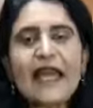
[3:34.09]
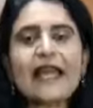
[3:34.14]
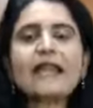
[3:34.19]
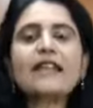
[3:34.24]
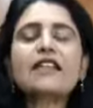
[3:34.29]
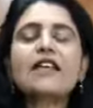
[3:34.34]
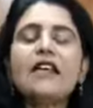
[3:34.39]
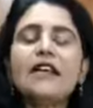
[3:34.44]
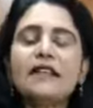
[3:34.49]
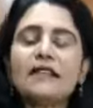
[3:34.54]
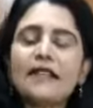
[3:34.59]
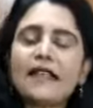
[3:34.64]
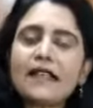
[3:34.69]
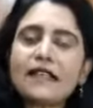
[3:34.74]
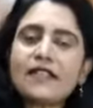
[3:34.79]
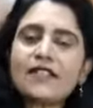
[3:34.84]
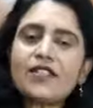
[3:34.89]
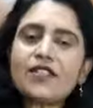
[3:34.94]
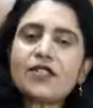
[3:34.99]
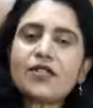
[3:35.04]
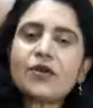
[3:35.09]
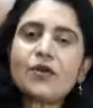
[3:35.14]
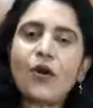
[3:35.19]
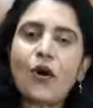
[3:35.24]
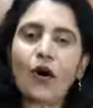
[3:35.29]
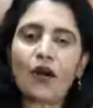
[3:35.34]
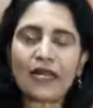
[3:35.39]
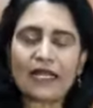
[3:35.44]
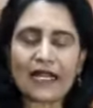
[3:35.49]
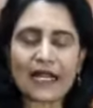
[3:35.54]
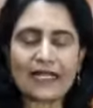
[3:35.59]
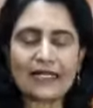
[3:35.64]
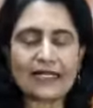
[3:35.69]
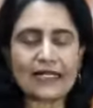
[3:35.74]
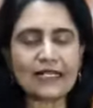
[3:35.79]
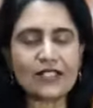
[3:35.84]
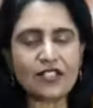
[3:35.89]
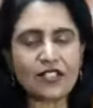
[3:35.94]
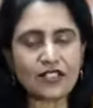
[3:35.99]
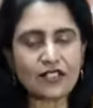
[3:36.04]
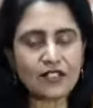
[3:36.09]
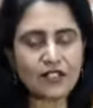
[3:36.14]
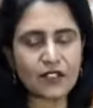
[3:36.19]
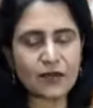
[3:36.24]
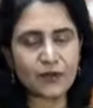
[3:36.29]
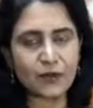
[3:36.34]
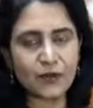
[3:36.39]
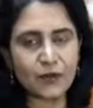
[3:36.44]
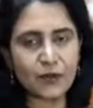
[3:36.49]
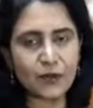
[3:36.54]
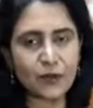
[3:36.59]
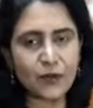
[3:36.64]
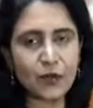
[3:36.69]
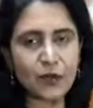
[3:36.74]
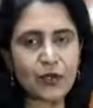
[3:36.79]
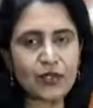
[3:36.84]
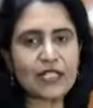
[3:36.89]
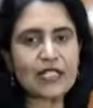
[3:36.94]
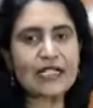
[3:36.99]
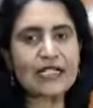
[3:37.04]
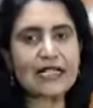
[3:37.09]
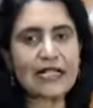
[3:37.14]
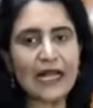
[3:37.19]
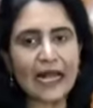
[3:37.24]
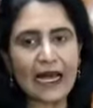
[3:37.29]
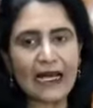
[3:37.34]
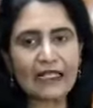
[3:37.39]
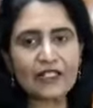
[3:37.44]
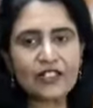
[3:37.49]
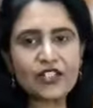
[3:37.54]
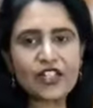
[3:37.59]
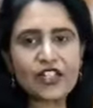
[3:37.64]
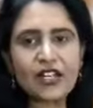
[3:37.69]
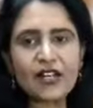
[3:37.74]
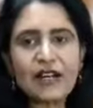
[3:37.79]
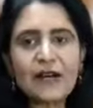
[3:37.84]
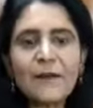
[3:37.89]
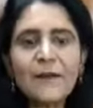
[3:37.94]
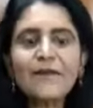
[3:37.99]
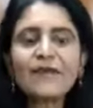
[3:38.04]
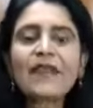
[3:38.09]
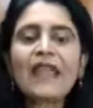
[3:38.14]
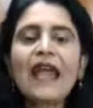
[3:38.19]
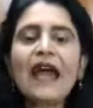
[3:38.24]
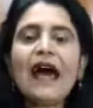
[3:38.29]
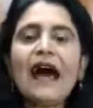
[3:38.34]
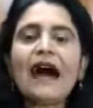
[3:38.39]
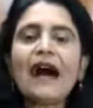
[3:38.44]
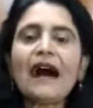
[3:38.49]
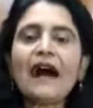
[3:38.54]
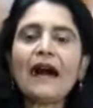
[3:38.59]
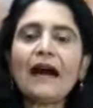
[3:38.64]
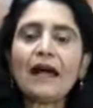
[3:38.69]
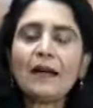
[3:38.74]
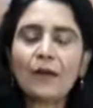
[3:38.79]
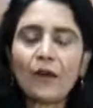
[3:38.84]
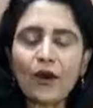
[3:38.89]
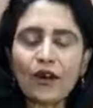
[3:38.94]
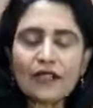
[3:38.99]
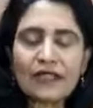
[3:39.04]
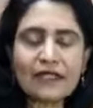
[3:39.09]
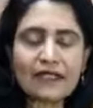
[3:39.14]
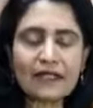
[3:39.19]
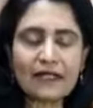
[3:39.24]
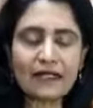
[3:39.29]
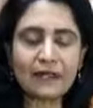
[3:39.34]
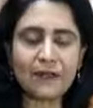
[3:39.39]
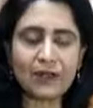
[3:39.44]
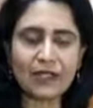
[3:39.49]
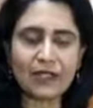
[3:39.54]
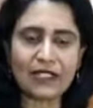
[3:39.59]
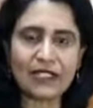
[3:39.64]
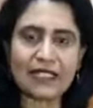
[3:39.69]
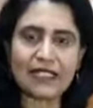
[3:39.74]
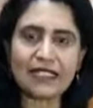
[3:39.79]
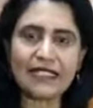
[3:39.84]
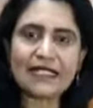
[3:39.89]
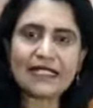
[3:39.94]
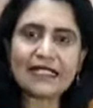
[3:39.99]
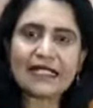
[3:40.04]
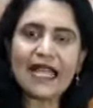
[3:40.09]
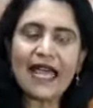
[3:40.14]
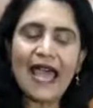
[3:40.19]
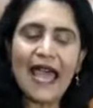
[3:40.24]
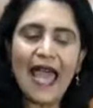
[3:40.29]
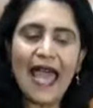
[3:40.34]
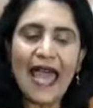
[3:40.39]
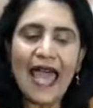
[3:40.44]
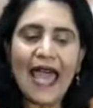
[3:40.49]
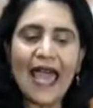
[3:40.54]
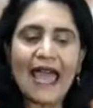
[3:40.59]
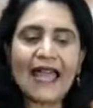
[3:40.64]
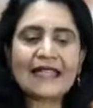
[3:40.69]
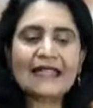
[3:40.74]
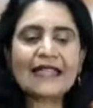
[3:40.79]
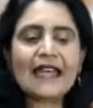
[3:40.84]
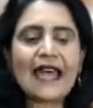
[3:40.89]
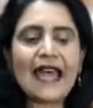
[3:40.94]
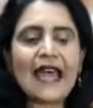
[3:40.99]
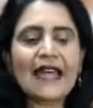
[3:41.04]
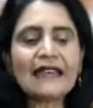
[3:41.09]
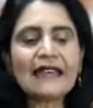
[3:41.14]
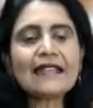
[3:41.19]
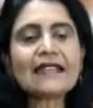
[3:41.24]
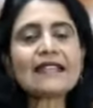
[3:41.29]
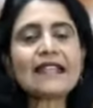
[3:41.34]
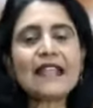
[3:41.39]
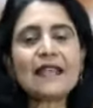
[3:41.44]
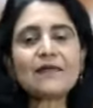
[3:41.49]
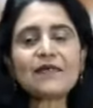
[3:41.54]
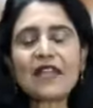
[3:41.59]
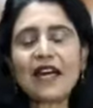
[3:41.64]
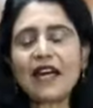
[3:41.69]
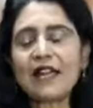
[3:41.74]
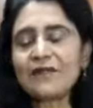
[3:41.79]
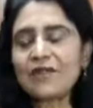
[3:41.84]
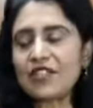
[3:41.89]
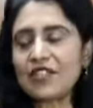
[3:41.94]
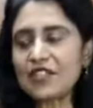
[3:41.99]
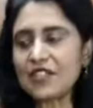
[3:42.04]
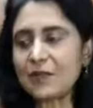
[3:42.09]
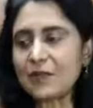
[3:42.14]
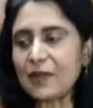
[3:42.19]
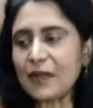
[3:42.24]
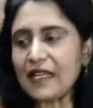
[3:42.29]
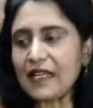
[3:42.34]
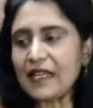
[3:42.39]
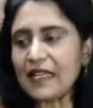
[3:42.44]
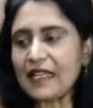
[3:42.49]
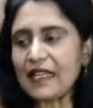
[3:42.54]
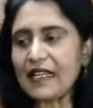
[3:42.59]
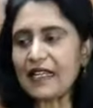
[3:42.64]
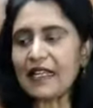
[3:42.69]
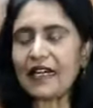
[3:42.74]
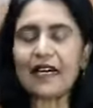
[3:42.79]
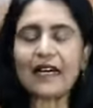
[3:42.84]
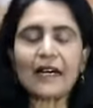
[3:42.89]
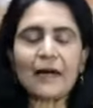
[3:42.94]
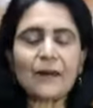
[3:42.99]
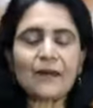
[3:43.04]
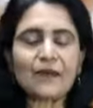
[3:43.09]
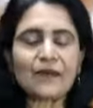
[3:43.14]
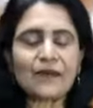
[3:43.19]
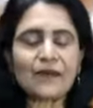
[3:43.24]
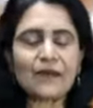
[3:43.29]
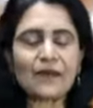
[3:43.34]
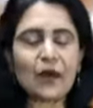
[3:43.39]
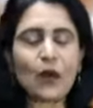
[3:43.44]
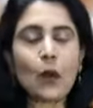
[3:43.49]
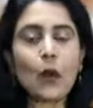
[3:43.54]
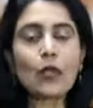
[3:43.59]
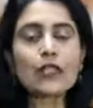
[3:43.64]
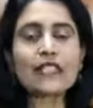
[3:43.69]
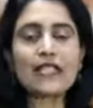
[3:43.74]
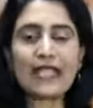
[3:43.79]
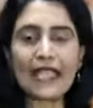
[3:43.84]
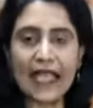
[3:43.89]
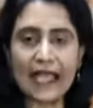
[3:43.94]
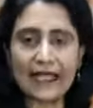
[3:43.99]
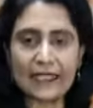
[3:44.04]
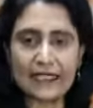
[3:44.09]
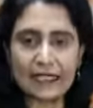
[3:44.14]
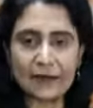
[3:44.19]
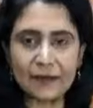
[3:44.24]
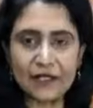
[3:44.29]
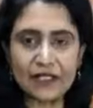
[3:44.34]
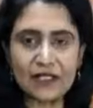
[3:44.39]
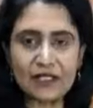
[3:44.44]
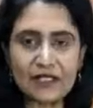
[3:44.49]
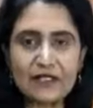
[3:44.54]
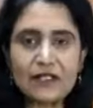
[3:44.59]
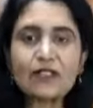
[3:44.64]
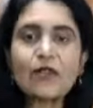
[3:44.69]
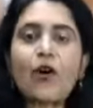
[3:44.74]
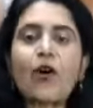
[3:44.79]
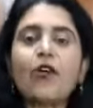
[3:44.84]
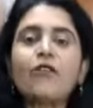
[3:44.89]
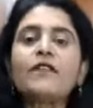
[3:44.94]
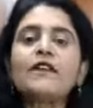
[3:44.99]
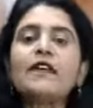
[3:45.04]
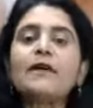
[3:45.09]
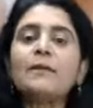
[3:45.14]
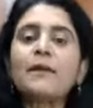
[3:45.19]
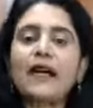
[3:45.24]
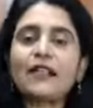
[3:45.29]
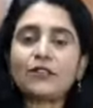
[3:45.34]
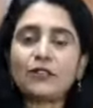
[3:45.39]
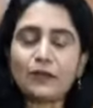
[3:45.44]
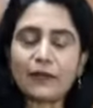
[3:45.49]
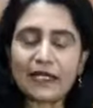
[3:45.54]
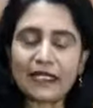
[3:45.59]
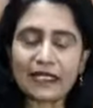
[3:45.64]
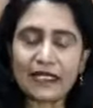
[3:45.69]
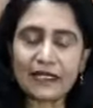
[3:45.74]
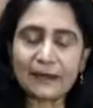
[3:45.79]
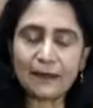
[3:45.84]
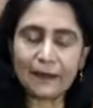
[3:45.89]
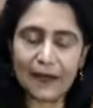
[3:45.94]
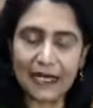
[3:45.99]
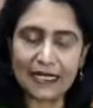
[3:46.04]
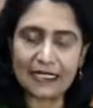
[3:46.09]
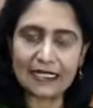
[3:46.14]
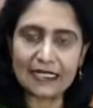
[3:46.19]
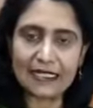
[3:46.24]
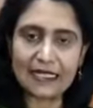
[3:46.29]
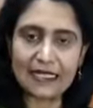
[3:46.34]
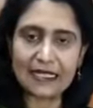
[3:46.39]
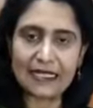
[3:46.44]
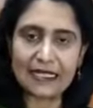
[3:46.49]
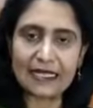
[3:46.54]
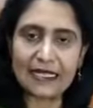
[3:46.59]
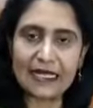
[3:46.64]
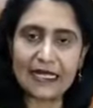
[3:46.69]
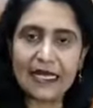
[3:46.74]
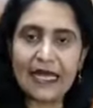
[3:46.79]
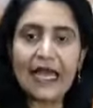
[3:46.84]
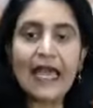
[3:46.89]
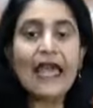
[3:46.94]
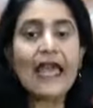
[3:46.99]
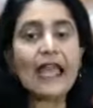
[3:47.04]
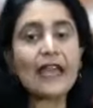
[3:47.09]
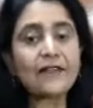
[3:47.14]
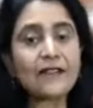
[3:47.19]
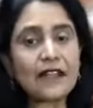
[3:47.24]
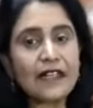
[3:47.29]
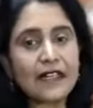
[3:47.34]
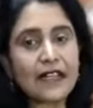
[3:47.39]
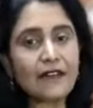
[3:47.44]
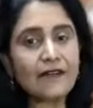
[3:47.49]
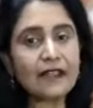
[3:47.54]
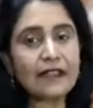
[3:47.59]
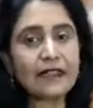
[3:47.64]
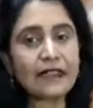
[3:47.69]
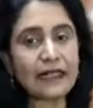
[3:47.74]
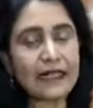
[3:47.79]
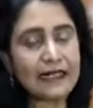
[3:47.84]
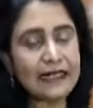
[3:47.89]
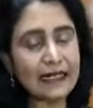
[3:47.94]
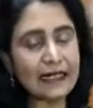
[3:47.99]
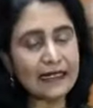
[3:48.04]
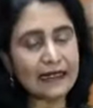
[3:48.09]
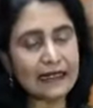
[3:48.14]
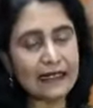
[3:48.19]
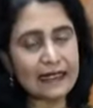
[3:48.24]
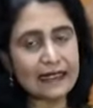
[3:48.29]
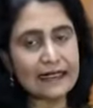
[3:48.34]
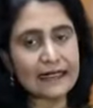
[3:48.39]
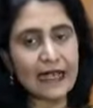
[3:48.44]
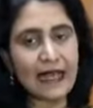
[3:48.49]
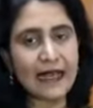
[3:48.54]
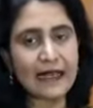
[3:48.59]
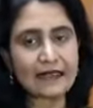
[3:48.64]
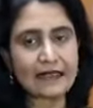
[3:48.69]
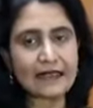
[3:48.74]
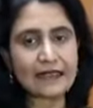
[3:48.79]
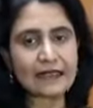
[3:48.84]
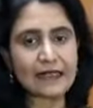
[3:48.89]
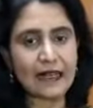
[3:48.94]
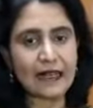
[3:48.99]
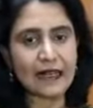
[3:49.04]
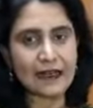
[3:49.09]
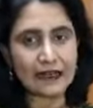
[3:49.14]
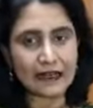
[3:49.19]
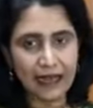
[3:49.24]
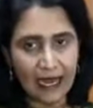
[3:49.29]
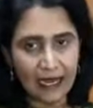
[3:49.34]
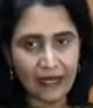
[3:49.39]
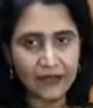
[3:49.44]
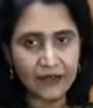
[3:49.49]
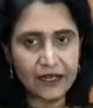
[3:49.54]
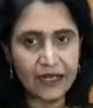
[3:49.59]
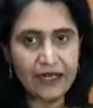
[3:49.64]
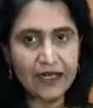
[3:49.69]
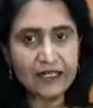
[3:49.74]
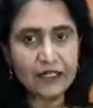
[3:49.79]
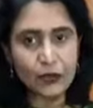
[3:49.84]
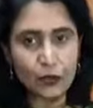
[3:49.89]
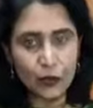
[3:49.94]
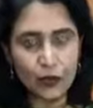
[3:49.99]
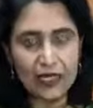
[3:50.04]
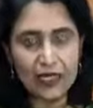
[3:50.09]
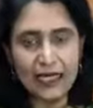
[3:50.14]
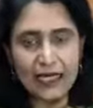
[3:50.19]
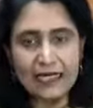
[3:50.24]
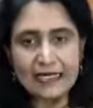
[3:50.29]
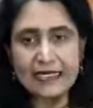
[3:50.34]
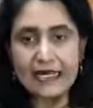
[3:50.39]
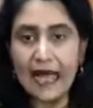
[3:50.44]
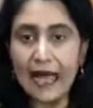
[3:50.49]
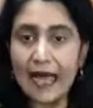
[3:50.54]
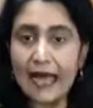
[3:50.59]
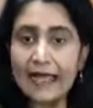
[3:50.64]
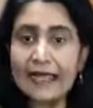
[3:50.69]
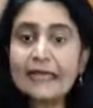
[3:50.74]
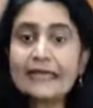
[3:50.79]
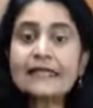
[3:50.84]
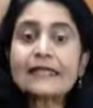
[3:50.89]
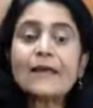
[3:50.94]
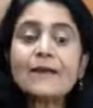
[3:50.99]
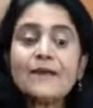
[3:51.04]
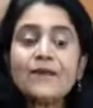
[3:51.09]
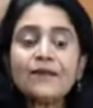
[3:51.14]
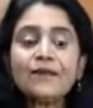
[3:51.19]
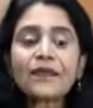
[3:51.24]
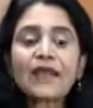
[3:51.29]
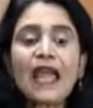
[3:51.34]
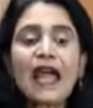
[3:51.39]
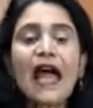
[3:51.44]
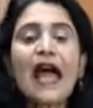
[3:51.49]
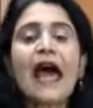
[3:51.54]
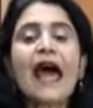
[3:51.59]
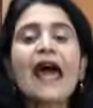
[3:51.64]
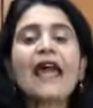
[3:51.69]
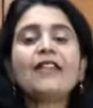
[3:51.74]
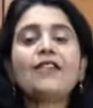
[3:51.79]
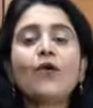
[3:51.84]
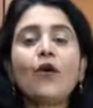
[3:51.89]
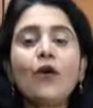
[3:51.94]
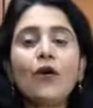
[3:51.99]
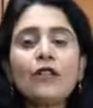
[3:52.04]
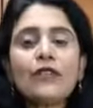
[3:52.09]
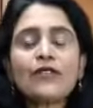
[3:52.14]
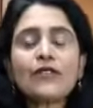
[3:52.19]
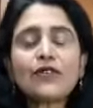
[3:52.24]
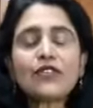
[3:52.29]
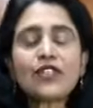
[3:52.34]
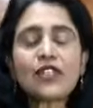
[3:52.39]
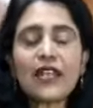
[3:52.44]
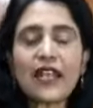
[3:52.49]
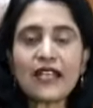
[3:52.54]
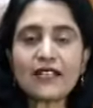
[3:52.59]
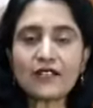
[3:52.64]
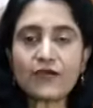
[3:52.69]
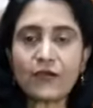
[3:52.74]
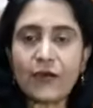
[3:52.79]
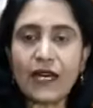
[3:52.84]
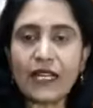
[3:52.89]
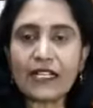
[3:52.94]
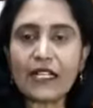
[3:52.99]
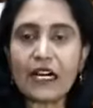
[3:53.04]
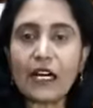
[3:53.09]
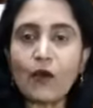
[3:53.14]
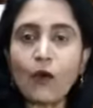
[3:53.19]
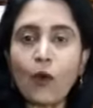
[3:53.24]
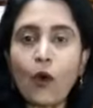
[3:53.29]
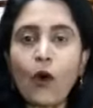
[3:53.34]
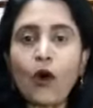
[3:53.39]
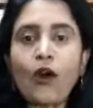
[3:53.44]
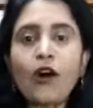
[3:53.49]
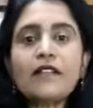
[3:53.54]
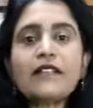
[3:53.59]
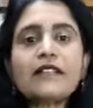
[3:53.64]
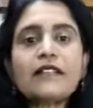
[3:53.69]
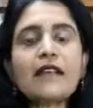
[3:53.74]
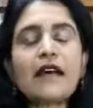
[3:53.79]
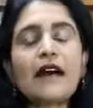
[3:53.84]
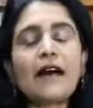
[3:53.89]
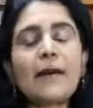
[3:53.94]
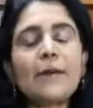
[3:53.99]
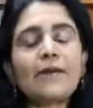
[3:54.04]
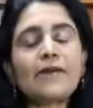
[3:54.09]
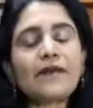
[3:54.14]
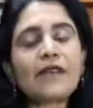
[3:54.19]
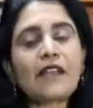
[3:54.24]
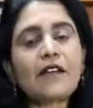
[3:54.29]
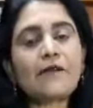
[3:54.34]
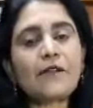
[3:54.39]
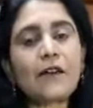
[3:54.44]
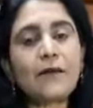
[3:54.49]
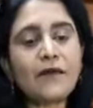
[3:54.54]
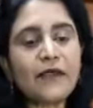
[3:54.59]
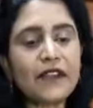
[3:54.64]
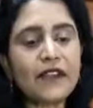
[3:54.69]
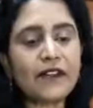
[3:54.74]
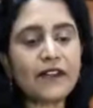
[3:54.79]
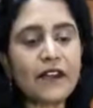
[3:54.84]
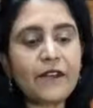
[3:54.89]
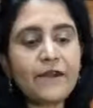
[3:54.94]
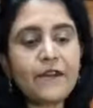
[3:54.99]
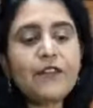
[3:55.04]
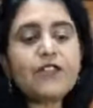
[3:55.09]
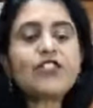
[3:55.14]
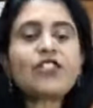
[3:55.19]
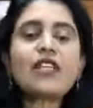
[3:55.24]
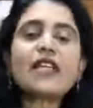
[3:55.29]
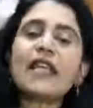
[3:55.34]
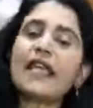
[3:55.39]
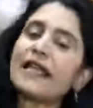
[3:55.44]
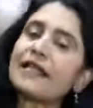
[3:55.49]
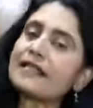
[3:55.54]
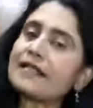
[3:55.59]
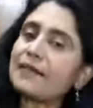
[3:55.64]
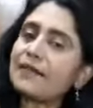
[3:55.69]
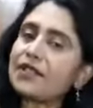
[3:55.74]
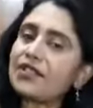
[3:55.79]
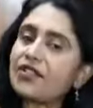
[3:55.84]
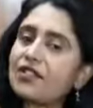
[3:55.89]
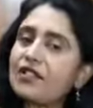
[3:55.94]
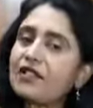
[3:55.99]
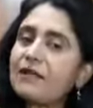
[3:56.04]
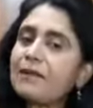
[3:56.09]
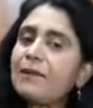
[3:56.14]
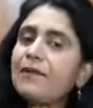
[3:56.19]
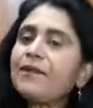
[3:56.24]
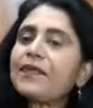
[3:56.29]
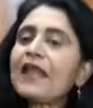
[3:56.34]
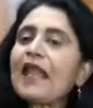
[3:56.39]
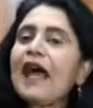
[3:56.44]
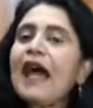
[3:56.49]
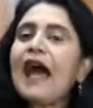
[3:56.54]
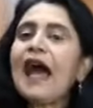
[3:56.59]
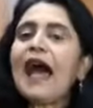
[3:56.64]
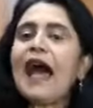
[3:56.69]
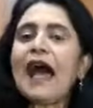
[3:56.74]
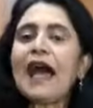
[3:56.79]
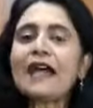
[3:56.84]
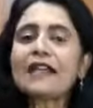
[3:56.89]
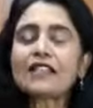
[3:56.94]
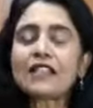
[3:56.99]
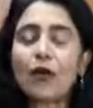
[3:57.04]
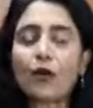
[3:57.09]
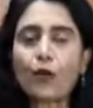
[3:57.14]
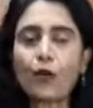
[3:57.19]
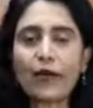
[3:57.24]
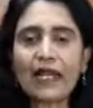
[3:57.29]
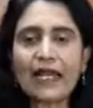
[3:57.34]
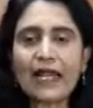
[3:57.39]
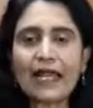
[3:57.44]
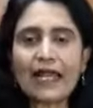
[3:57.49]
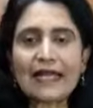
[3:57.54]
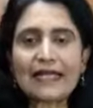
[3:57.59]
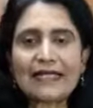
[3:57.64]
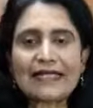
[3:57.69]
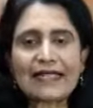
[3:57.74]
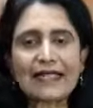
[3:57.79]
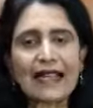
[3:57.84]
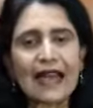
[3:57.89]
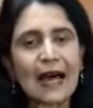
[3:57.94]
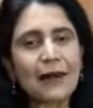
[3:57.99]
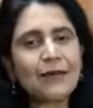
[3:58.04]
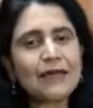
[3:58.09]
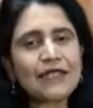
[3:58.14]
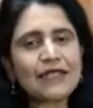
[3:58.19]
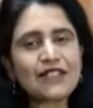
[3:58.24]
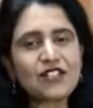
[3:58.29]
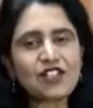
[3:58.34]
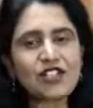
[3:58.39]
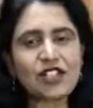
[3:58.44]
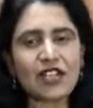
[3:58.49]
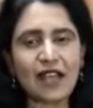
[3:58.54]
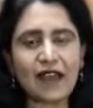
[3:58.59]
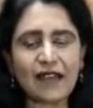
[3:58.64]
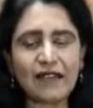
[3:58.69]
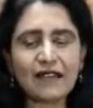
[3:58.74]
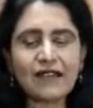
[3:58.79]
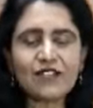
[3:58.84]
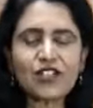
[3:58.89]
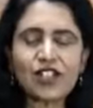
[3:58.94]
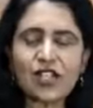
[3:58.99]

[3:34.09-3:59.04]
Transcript: And these two organizations promote culture uh, amongst the communities and at the same time, she's been um, holding exhibitions of her Madhubani painting every now and then in these arts uh, gallery as well as ICE. And also she has won awards um, from the refugee exhibition as well as Cumberland Shire.